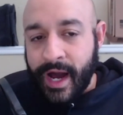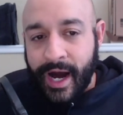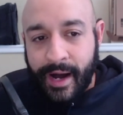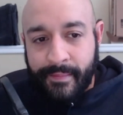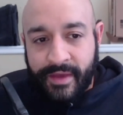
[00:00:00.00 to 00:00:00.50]

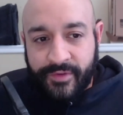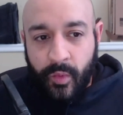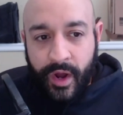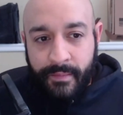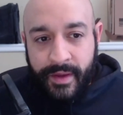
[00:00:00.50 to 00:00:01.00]
um, if
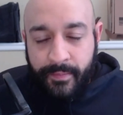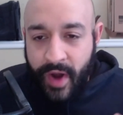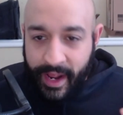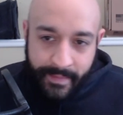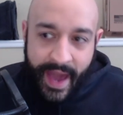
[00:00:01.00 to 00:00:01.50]
you want to be
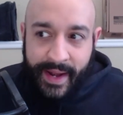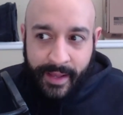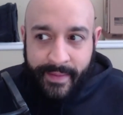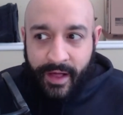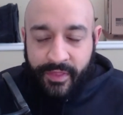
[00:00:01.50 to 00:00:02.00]

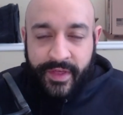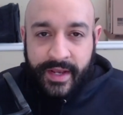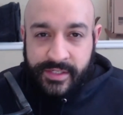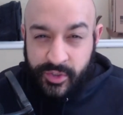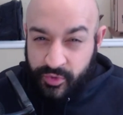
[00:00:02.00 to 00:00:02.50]
pragmatic about
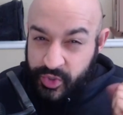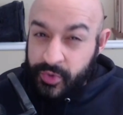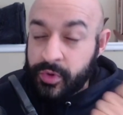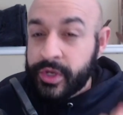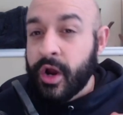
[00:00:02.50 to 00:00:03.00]
things and you
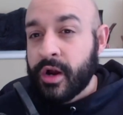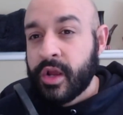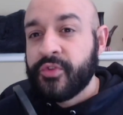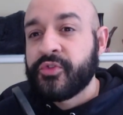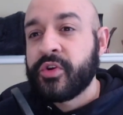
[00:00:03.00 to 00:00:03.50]
truly are
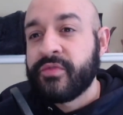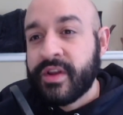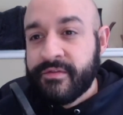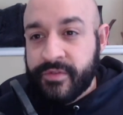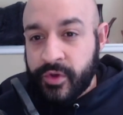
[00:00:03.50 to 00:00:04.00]

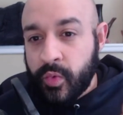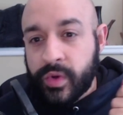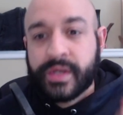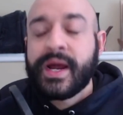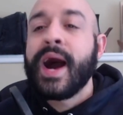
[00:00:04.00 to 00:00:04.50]
conservative you
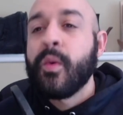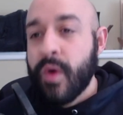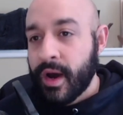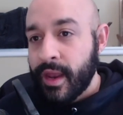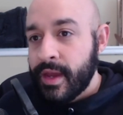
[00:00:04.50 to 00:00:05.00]
would not
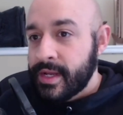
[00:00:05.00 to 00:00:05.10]
want